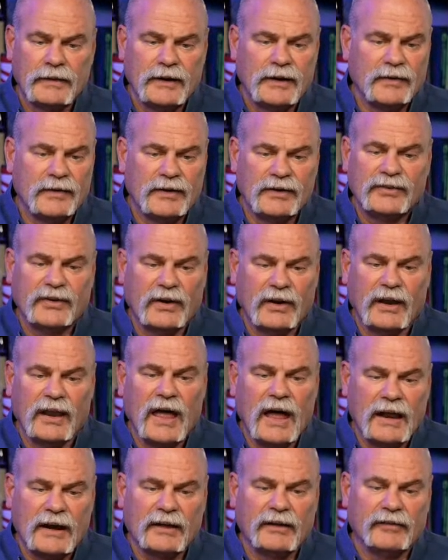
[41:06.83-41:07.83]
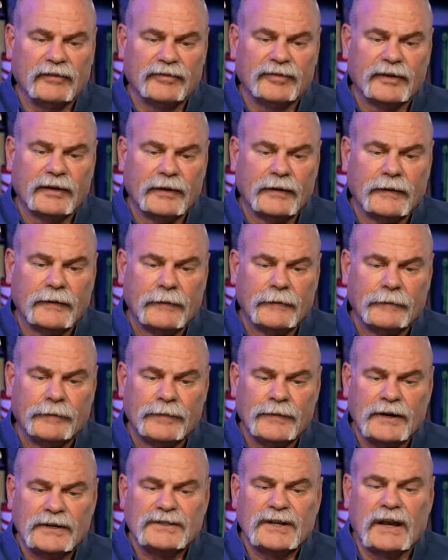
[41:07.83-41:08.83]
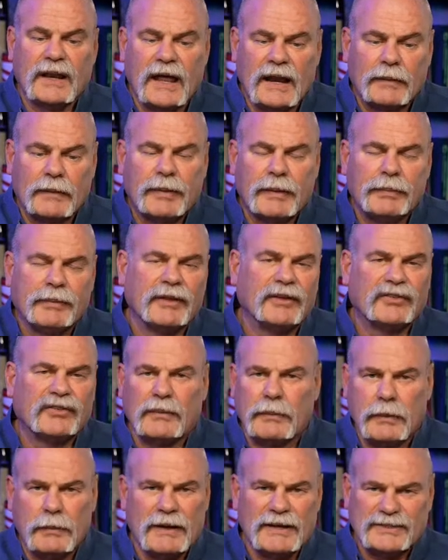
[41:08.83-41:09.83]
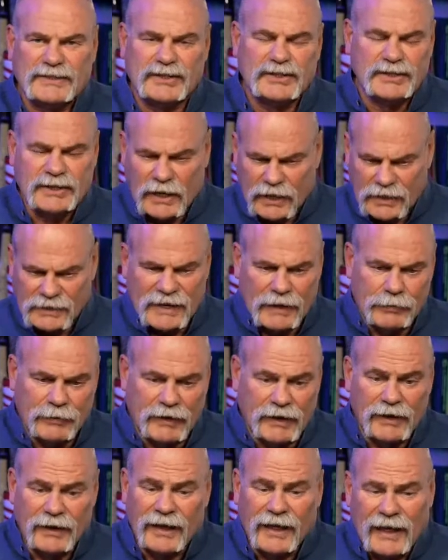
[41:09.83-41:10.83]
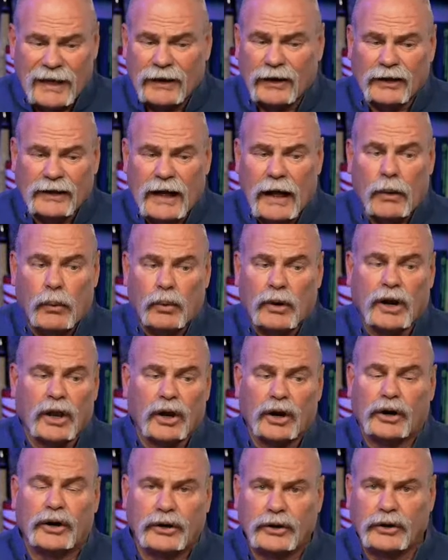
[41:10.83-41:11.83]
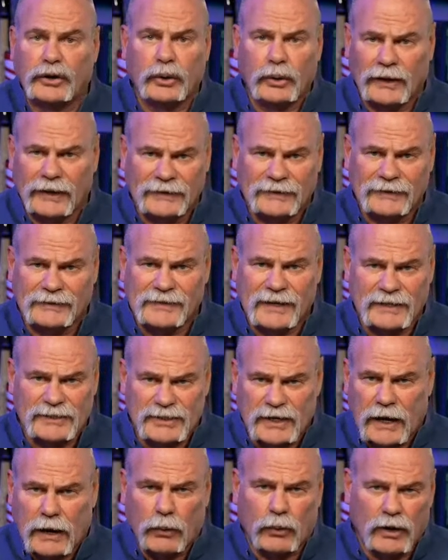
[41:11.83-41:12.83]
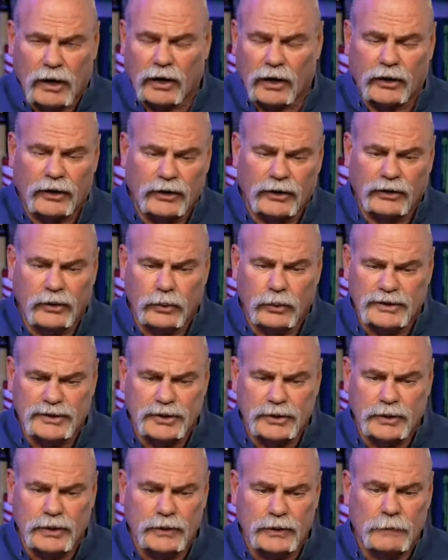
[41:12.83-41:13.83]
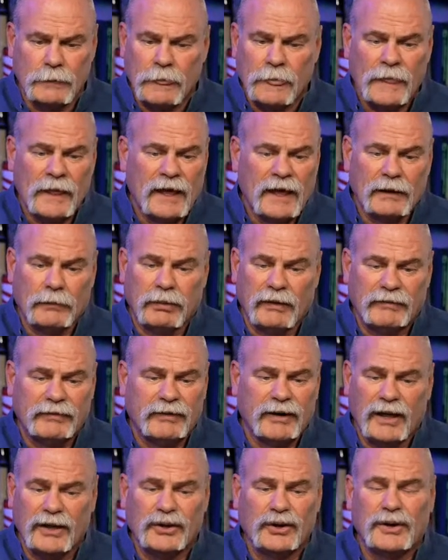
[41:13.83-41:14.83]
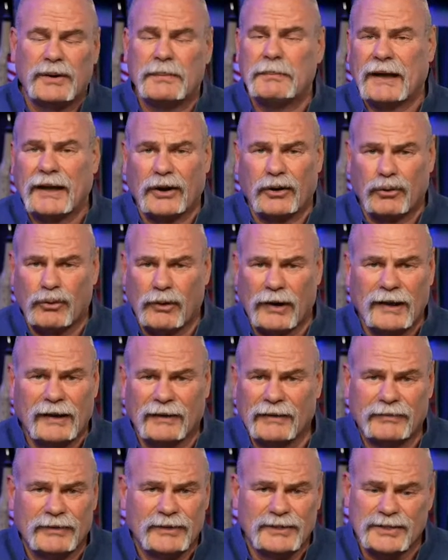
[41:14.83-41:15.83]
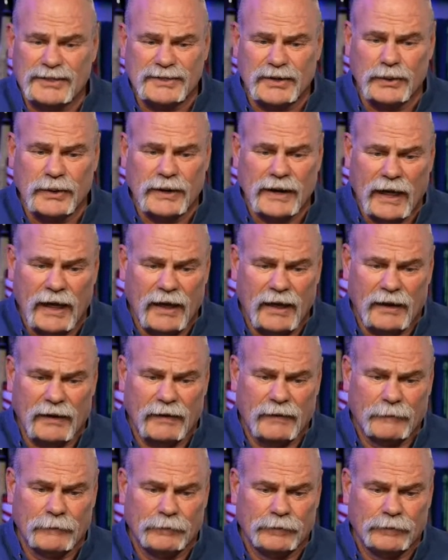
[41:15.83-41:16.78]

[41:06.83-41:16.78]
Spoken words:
There's a lot of people that send me messages all the time that, hey, look, I want to learn to do leak detection. I want to learn to do what you do. And believe it or not, you can make a great living just doing that.